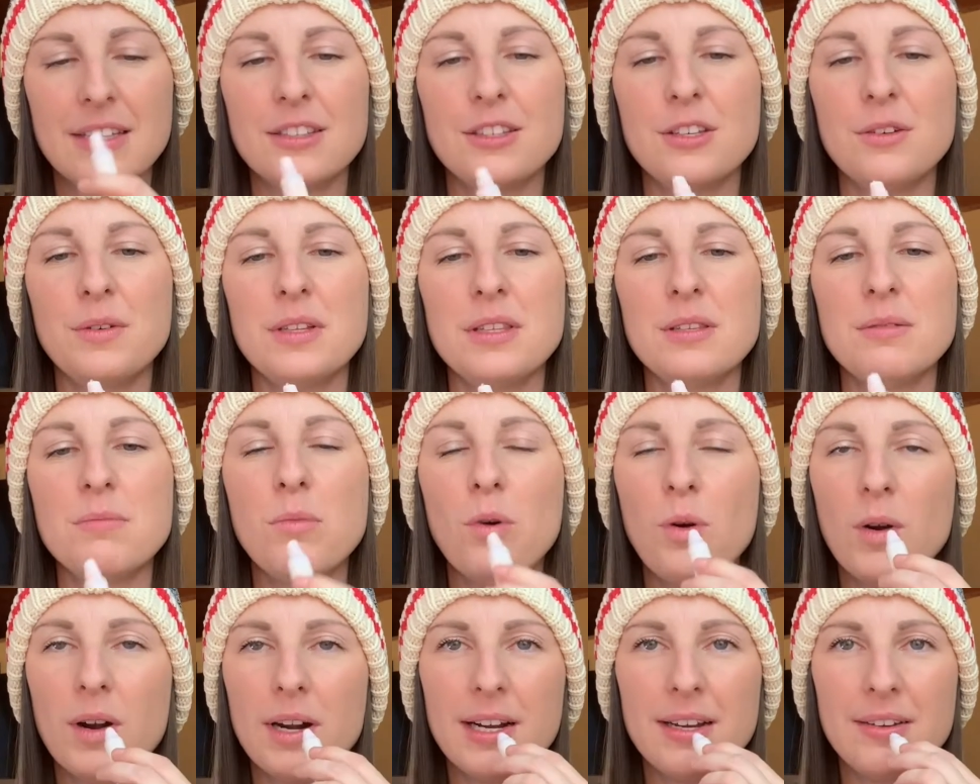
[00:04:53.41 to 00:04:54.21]
So it's
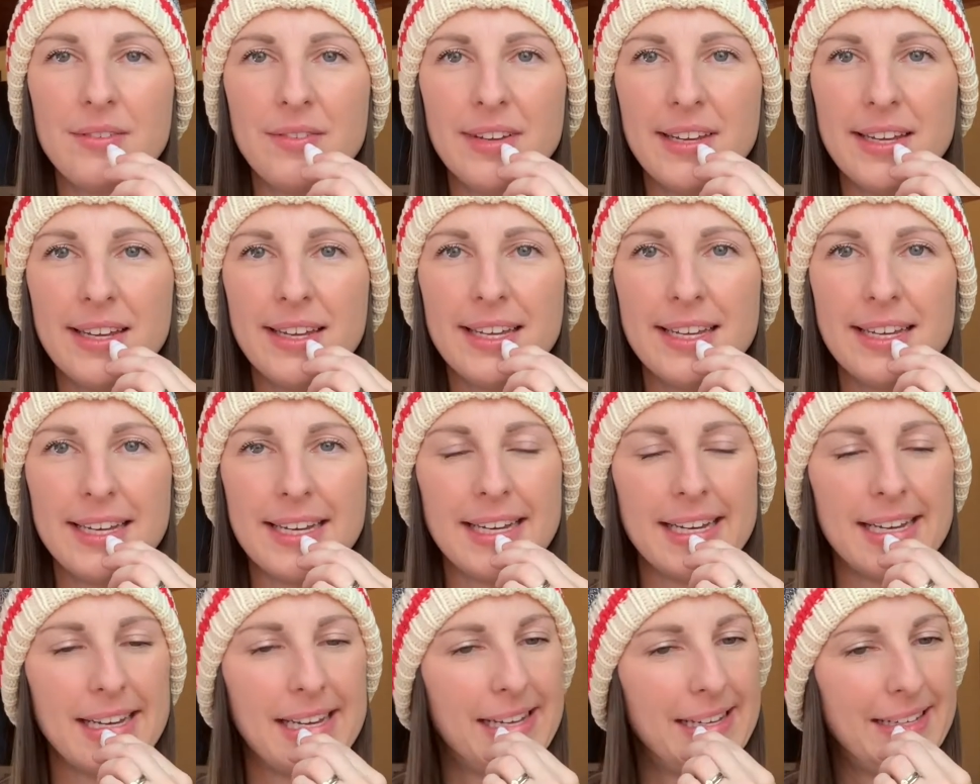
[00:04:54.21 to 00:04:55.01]
more of a,
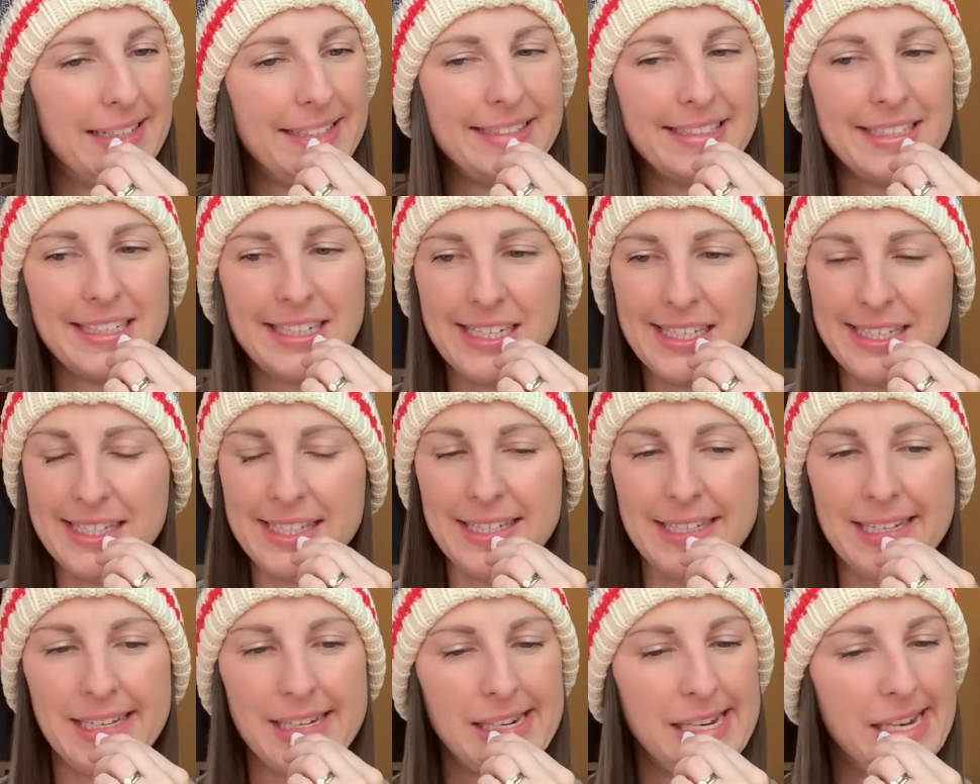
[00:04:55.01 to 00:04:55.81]
uh, I'll try
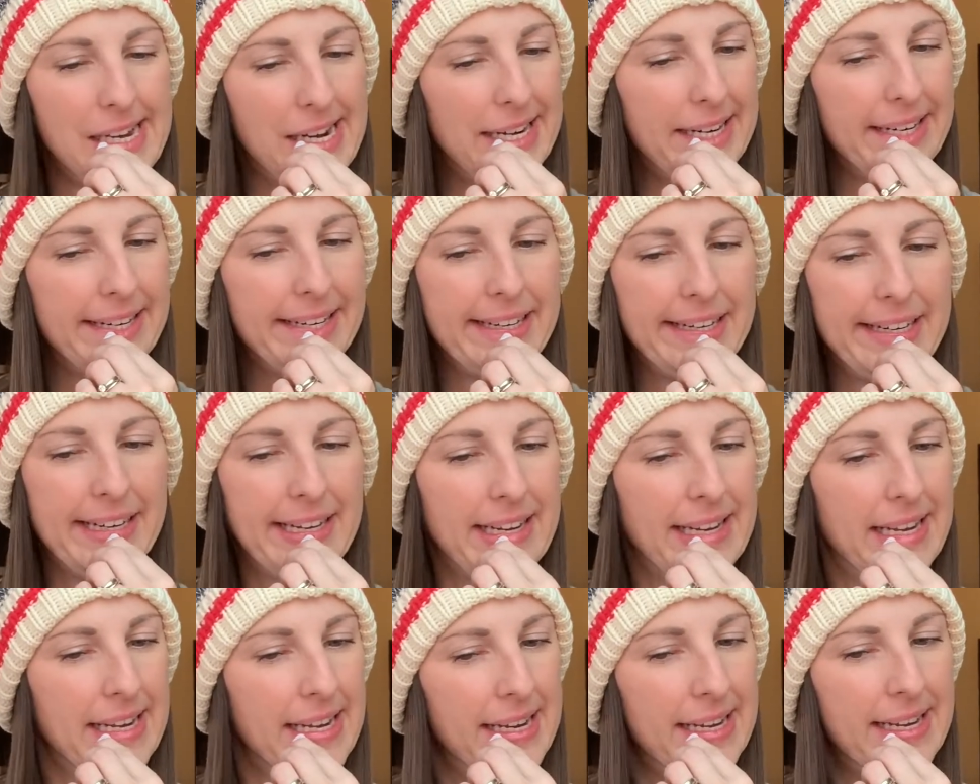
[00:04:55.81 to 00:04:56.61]
some out here.
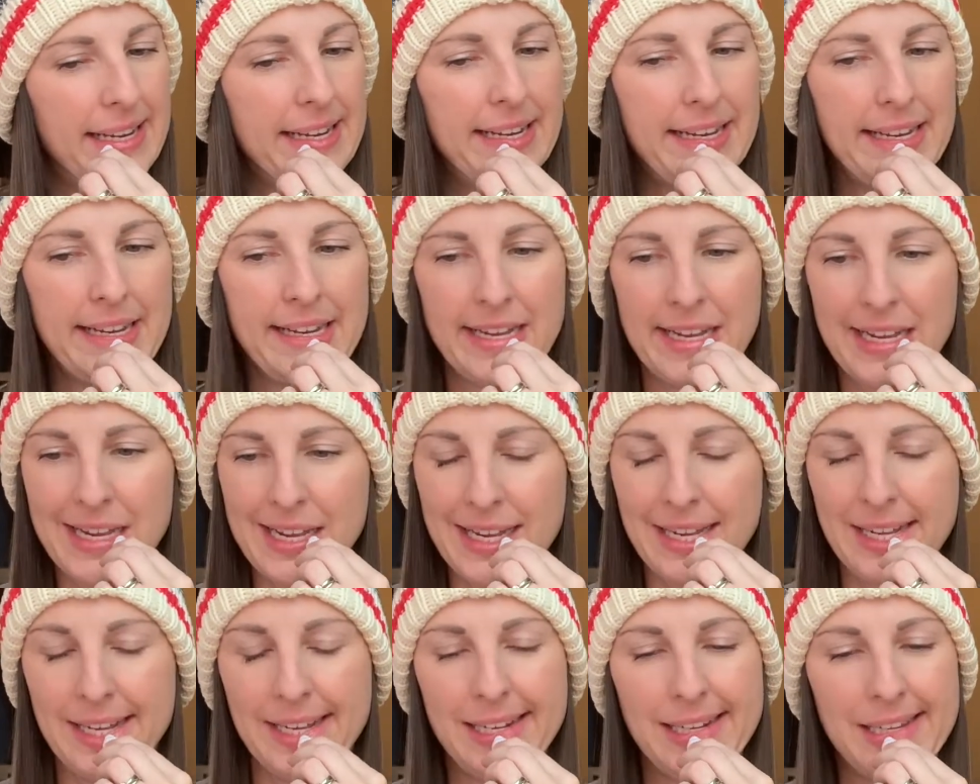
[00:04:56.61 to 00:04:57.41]

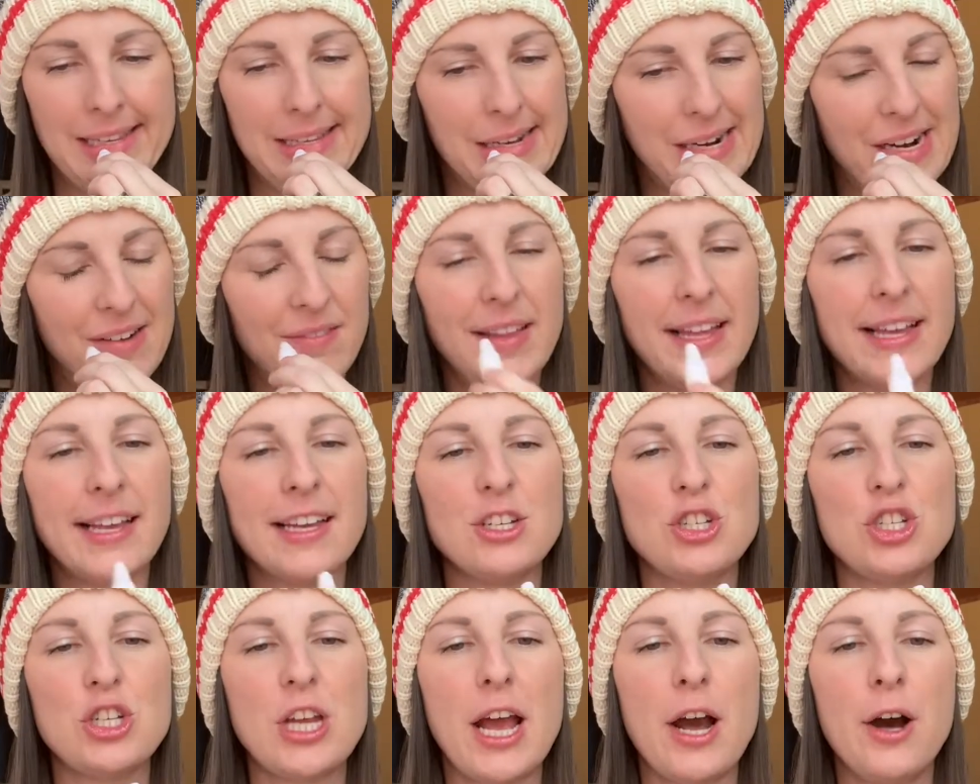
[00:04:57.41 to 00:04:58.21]
It's sort of like
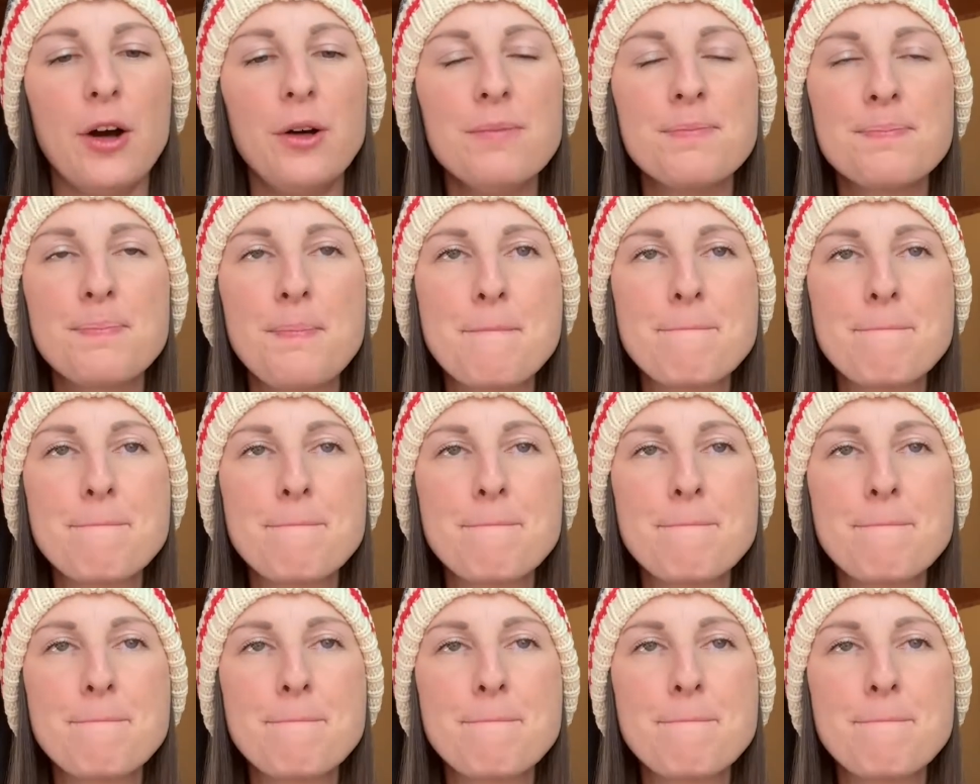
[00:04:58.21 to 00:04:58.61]
a gel.